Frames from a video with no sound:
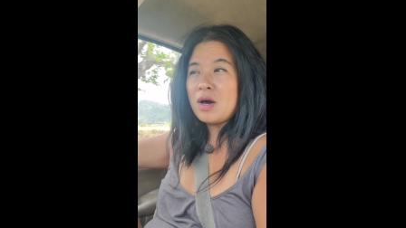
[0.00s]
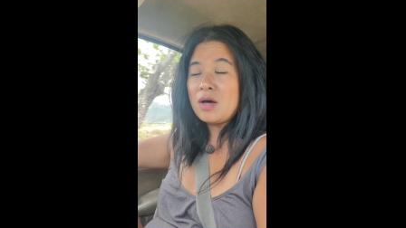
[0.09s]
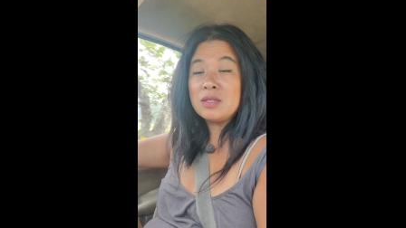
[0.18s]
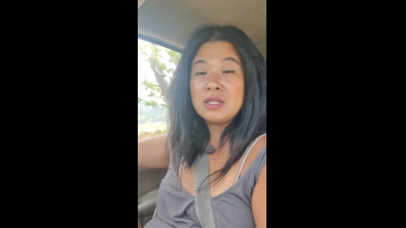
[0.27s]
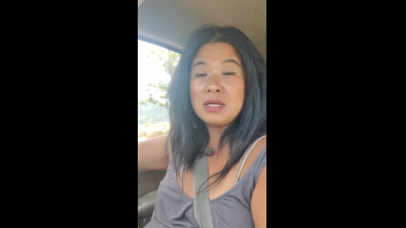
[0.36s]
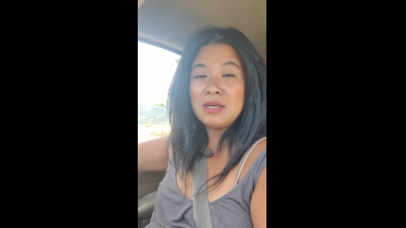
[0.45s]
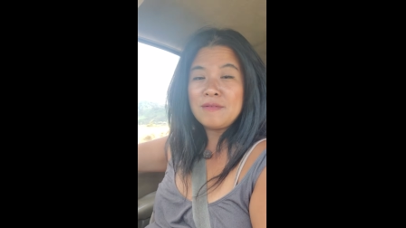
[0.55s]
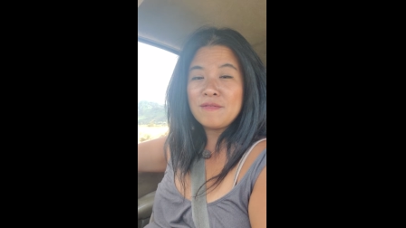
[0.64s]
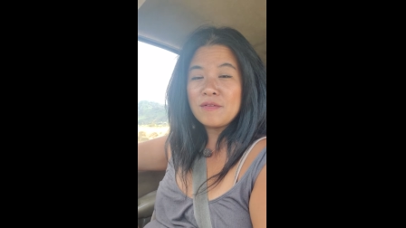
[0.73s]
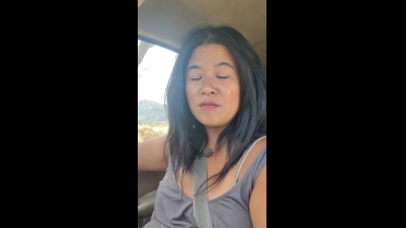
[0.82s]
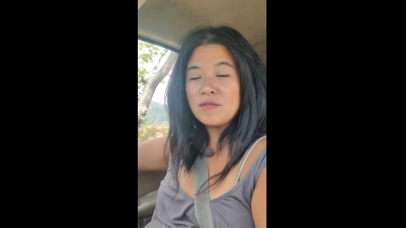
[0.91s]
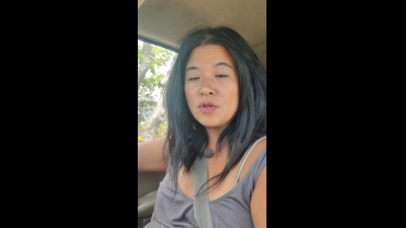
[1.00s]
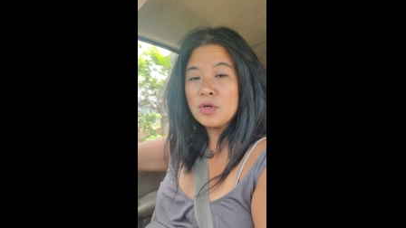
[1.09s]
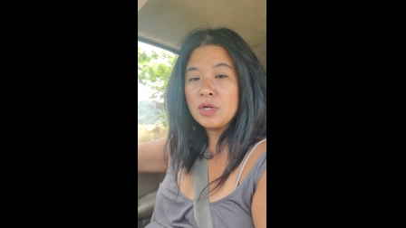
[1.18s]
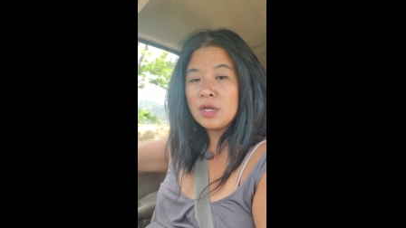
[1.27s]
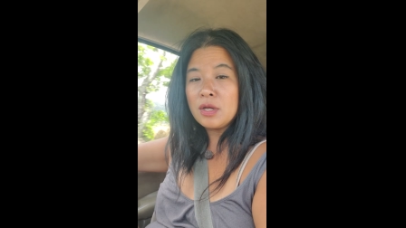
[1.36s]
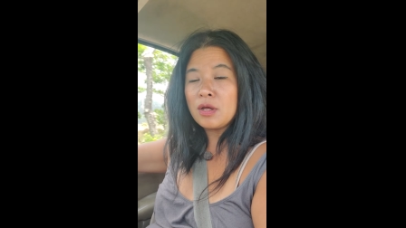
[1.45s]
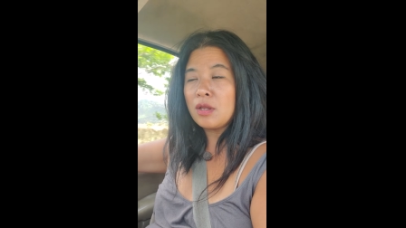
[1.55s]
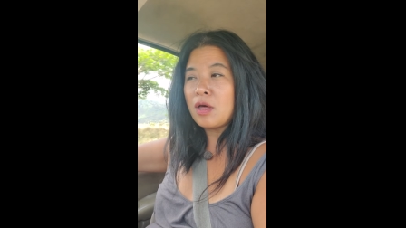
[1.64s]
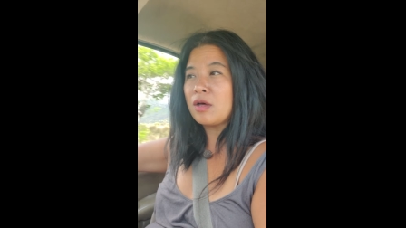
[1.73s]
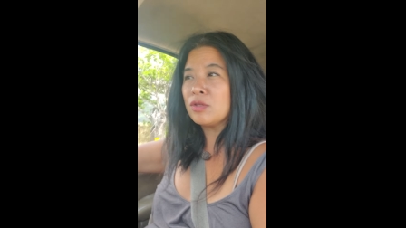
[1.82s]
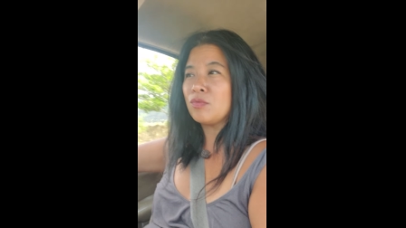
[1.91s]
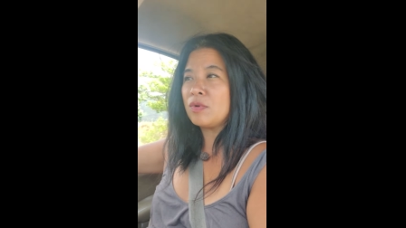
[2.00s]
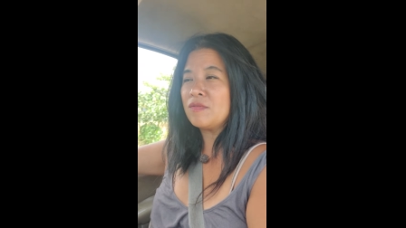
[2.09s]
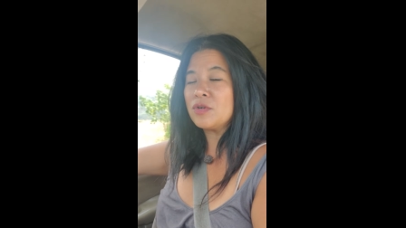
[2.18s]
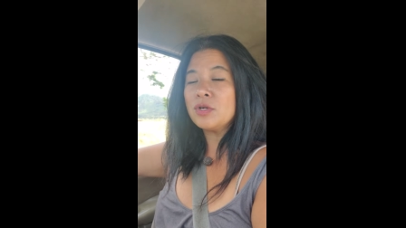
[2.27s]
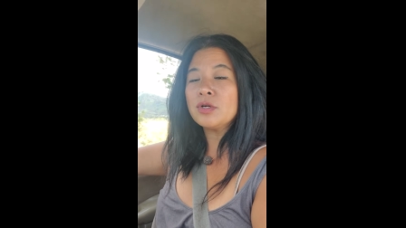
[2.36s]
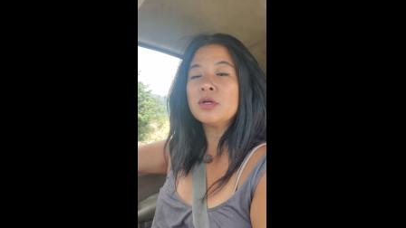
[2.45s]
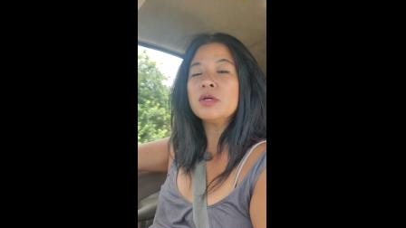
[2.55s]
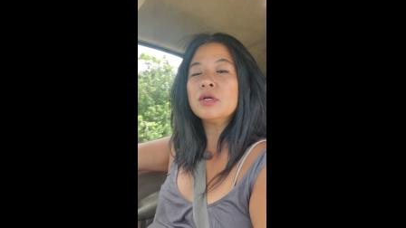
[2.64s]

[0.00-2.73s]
a leaf floating along the river,